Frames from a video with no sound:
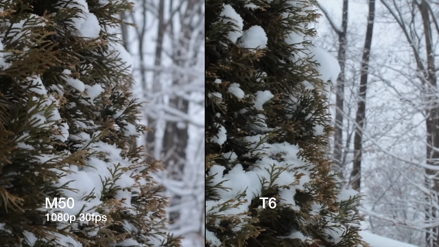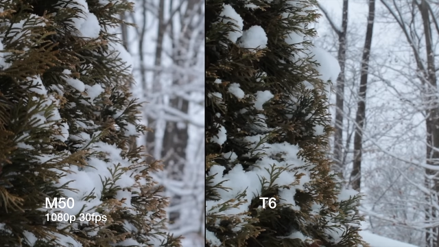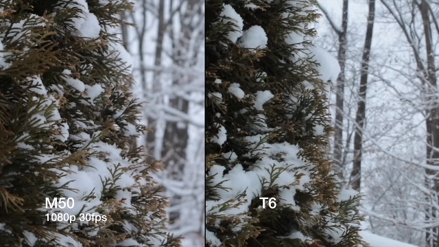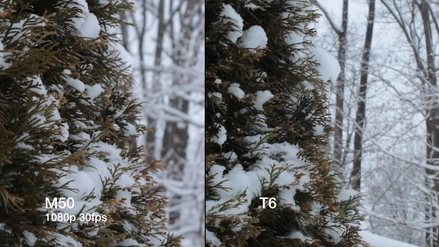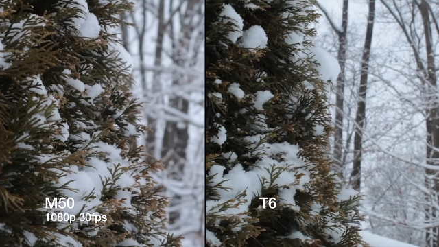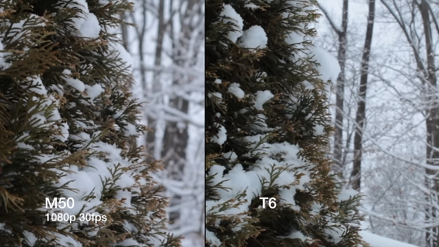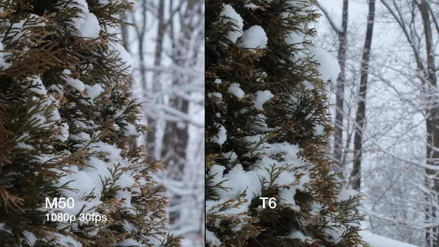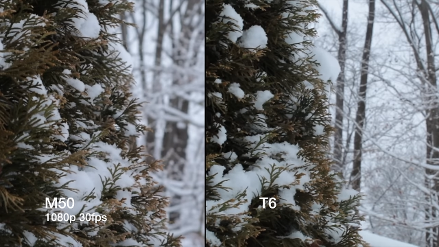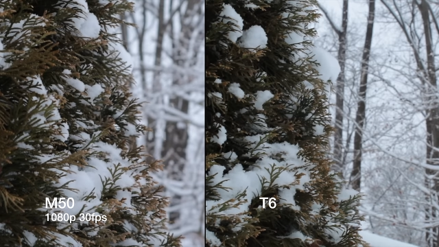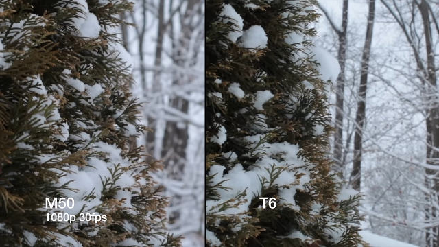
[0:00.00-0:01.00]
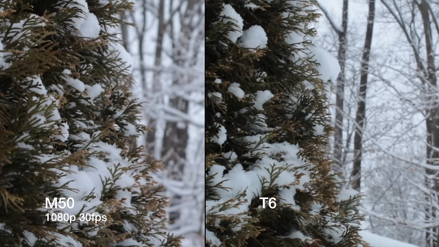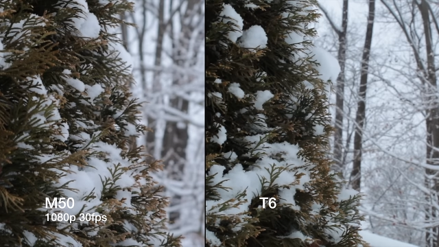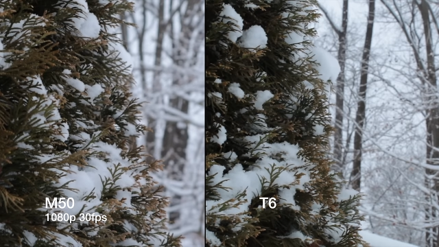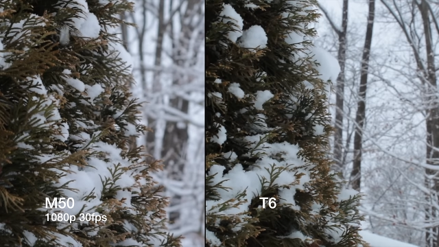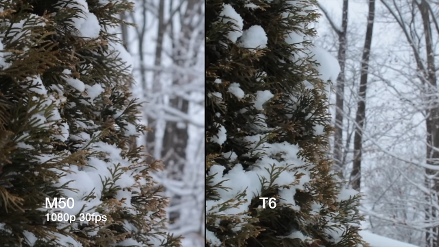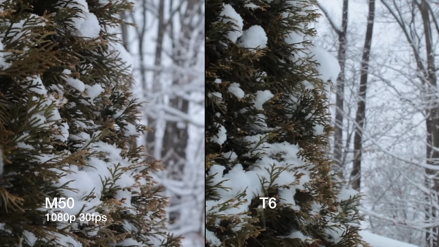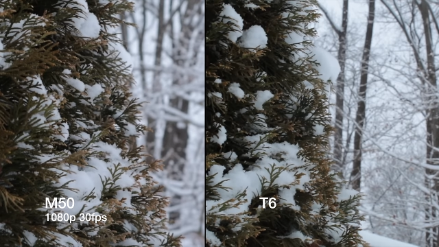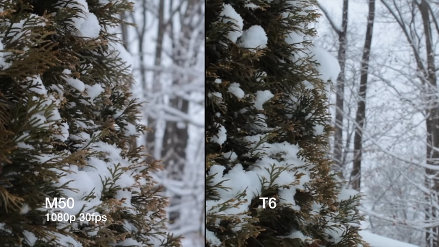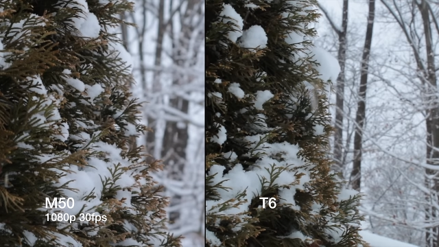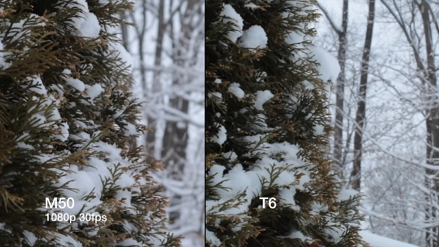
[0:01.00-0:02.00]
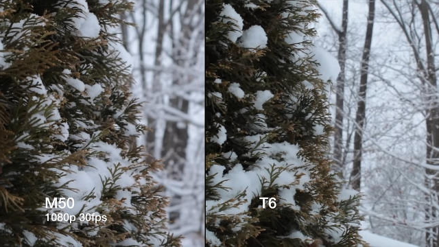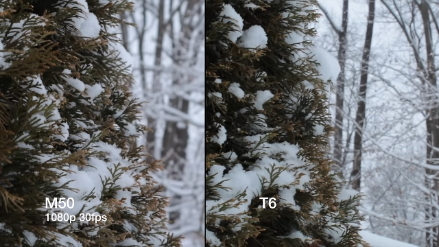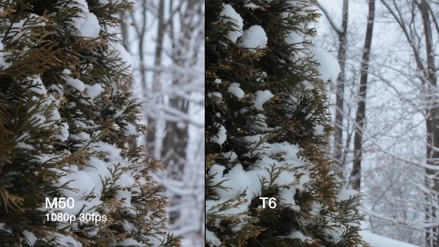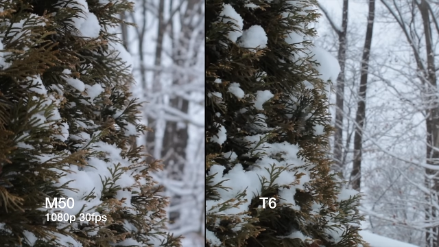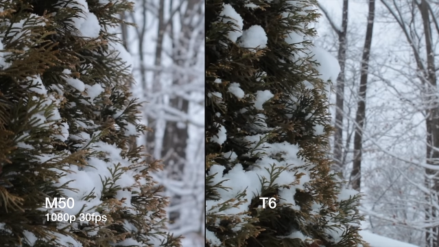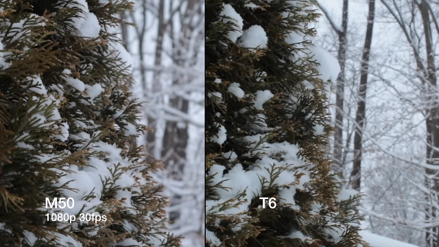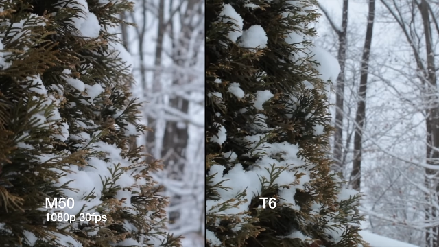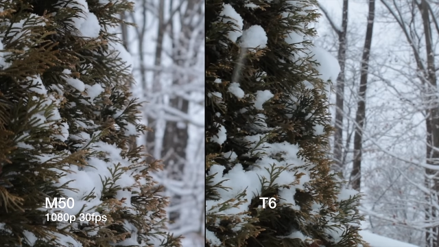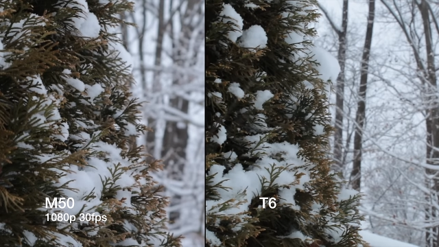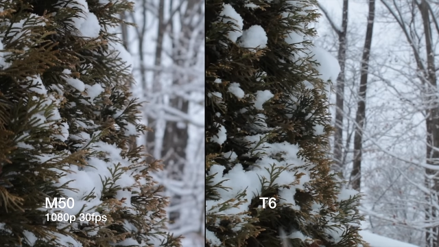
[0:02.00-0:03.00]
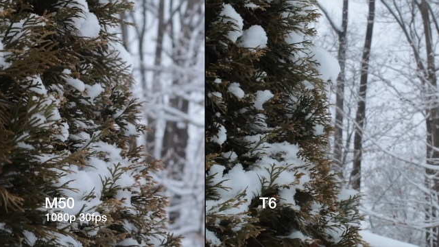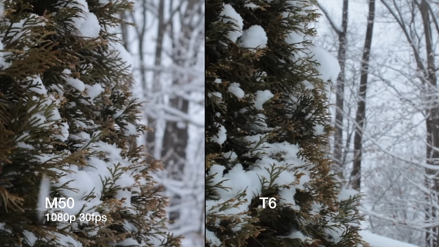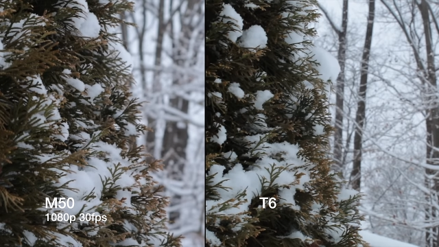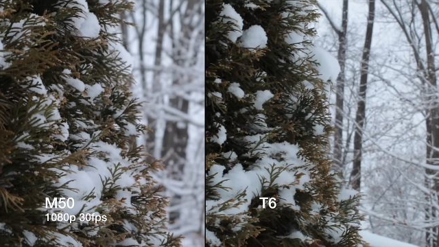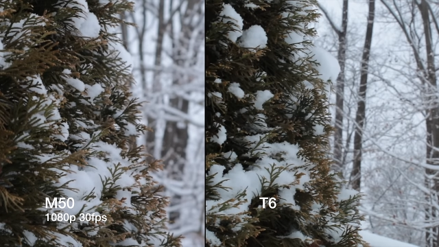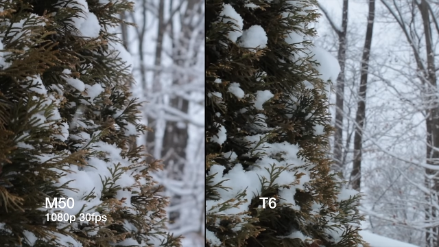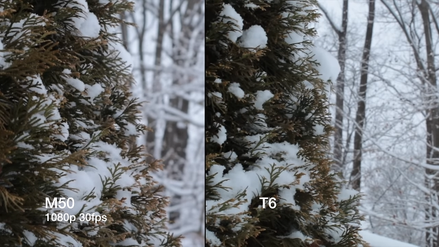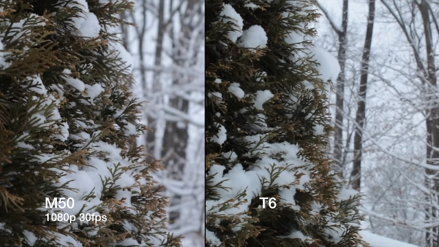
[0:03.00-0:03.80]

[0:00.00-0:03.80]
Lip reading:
[unreadable: no face in view]